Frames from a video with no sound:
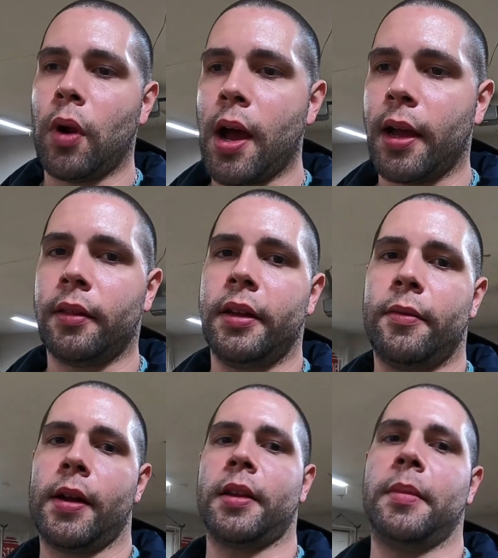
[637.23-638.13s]
highly
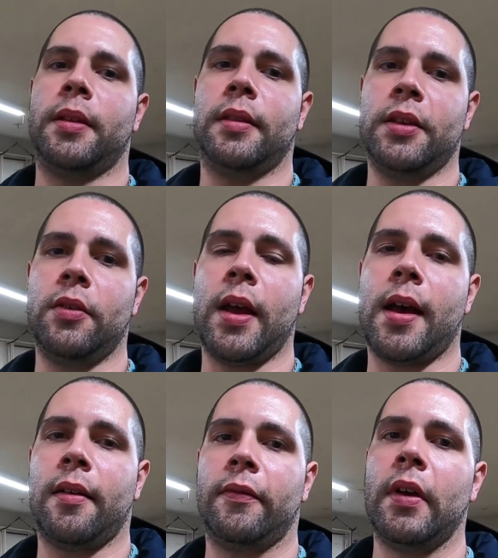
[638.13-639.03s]
recommend that you
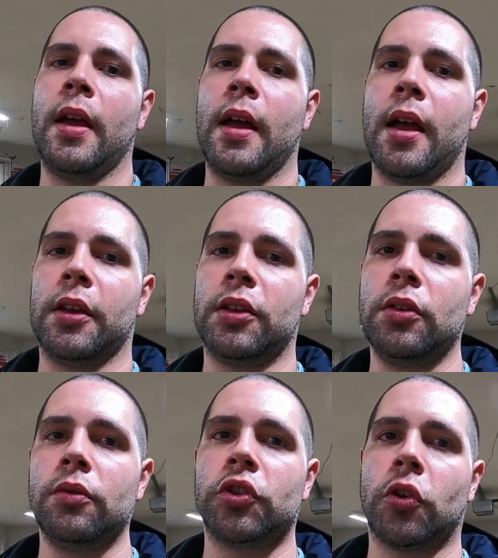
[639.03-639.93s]
have a
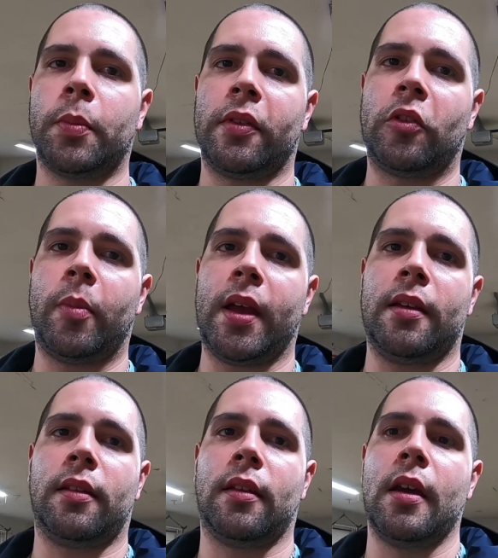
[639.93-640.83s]
huge open
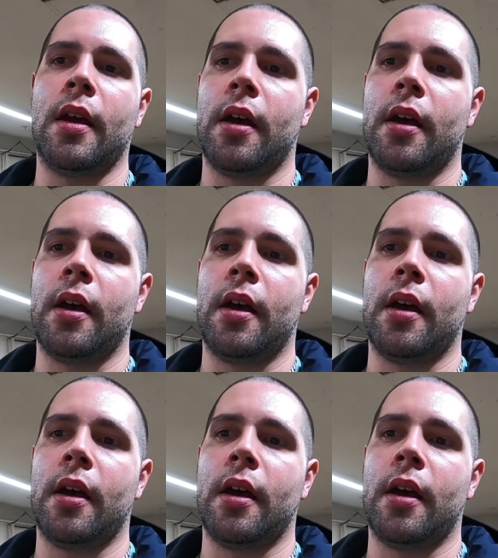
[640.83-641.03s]
space.